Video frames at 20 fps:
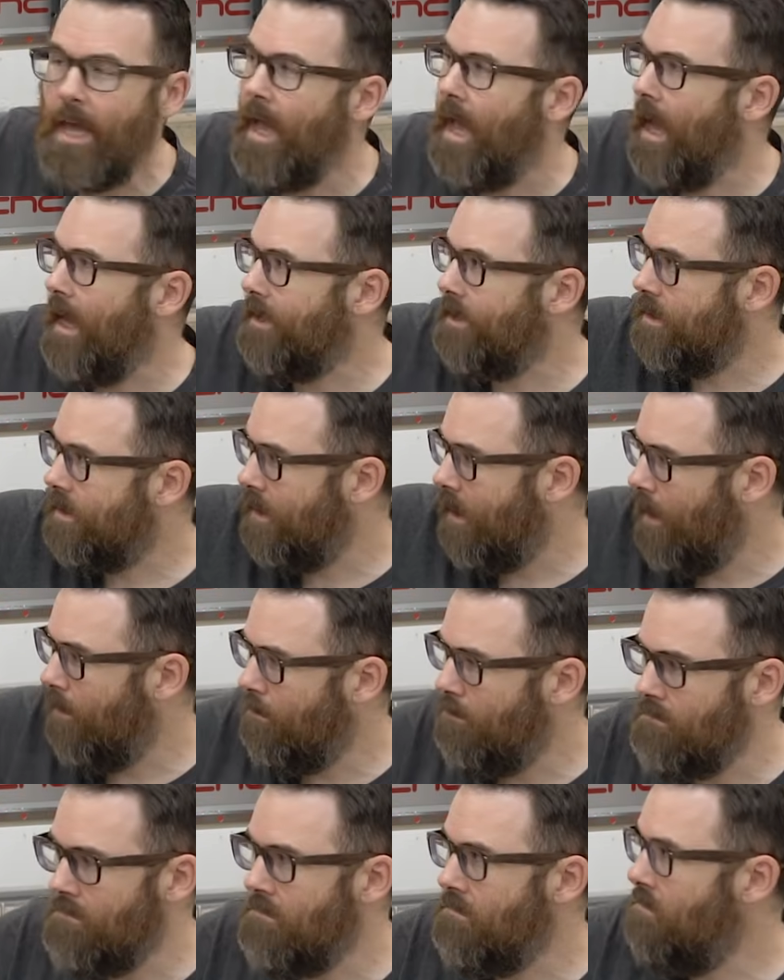and
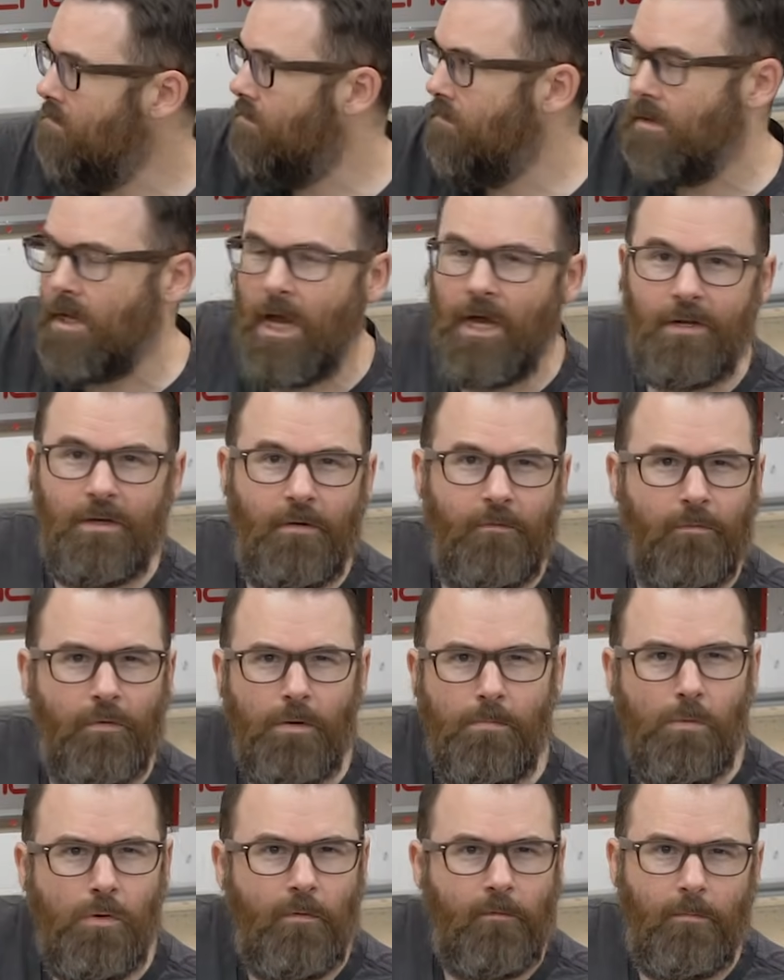some kind of
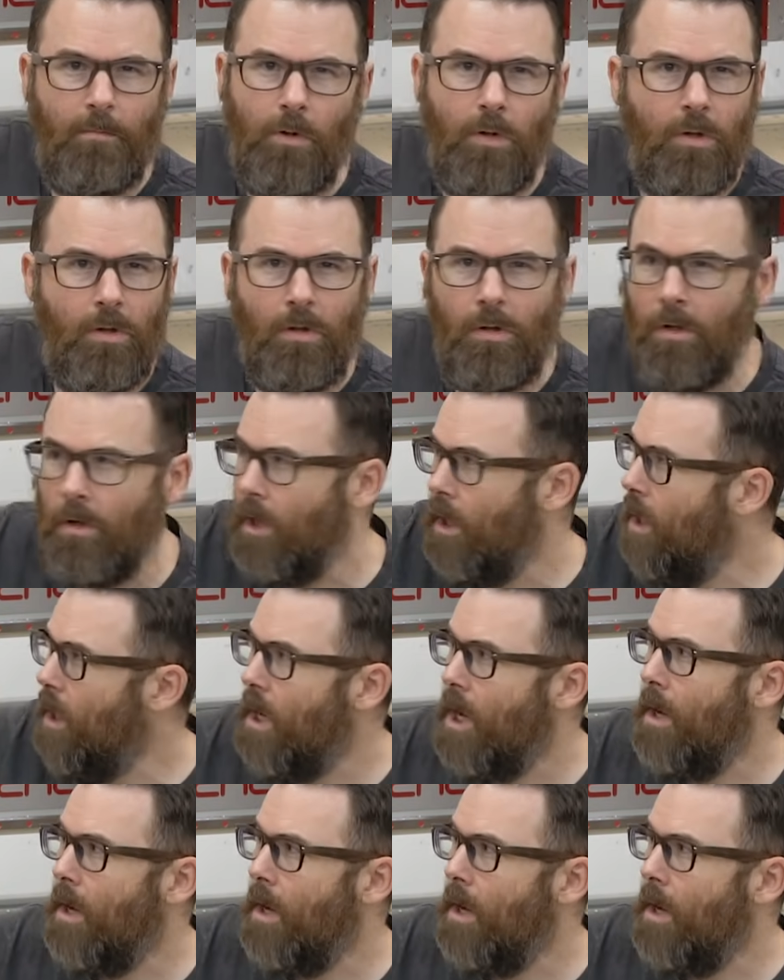removable,